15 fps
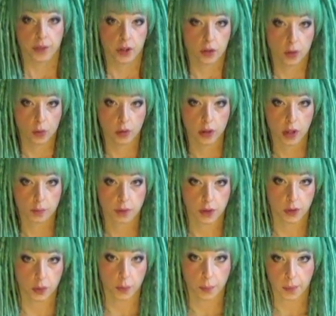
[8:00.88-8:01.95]
totally up to
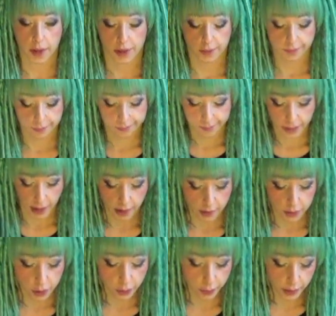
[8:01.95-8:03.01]
you, but yeah,
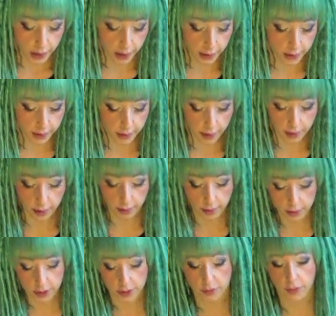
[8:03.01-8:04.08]
duplicates,
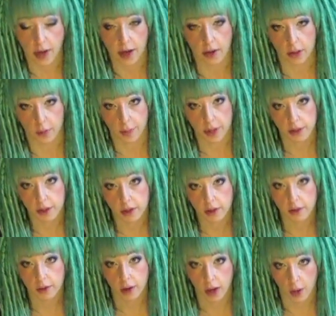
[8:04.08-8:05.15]
just file them in
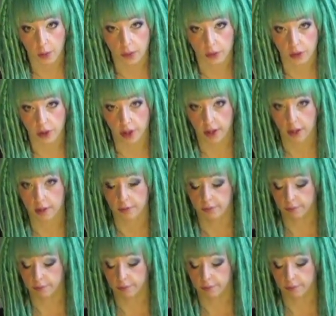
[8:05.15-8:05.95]
there however you like it.